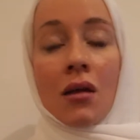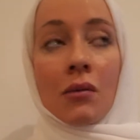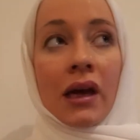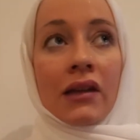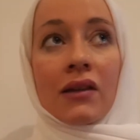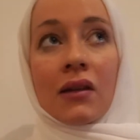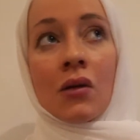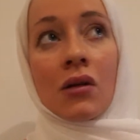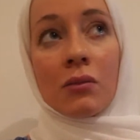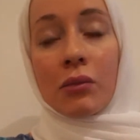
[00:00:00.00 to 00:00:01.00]
But the
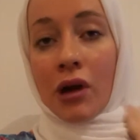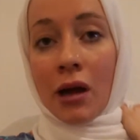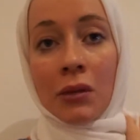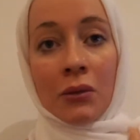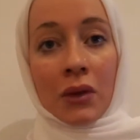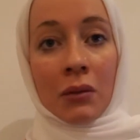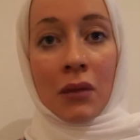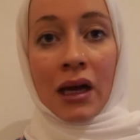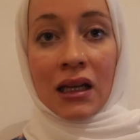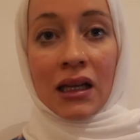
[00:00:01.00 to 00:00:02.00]
whole problem with
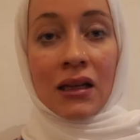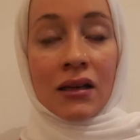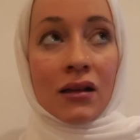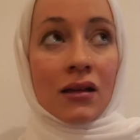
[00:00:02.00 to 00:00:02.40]
money,